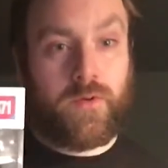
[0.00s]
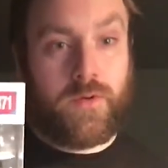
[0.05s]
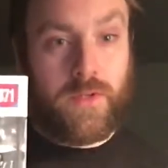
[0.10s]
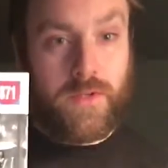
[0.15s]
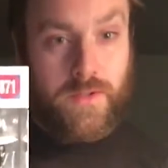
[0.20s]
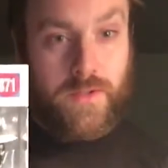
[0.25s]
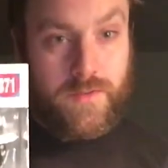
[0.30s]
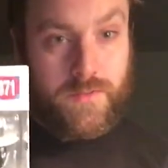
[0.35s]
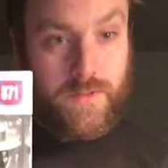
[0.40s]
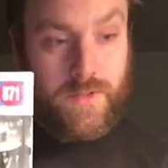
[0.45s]
He
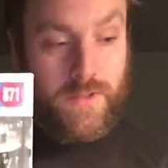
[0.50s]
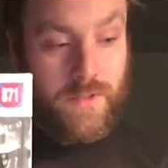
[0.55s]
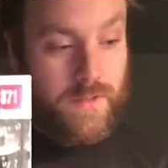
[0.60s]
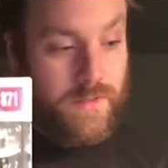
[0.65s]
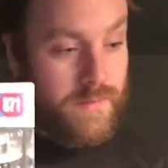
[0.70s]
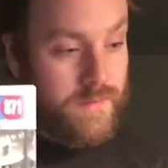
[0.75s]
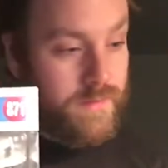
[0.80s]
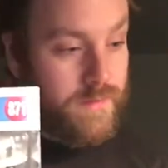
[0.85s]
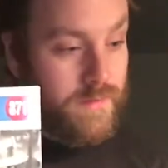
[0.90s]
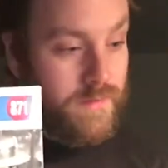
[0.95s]
has red
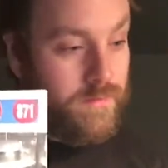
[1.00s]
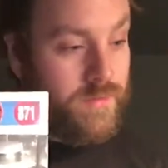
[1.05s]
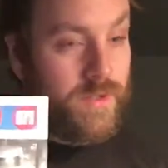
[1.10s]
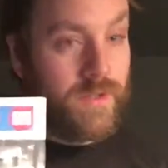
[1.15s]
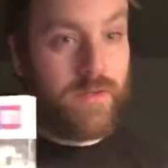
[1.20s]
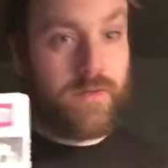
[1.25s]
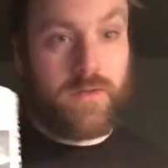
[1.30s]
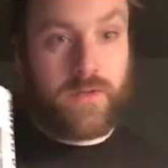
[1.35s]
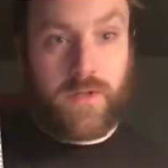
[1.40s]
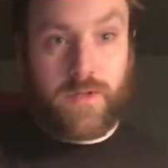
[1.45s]
eyes. I'm
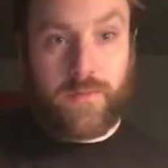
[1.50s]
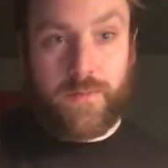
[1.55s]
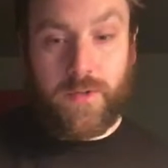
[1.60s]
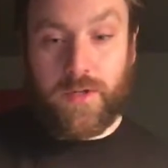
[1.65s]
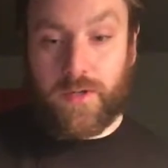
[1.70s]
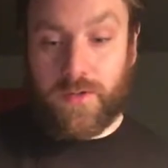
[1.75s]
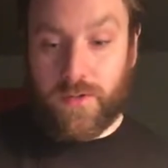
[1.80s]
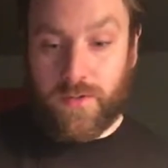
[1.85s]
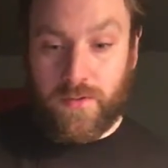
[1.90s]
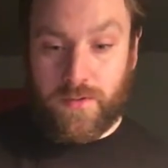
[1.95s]
trying to look at my,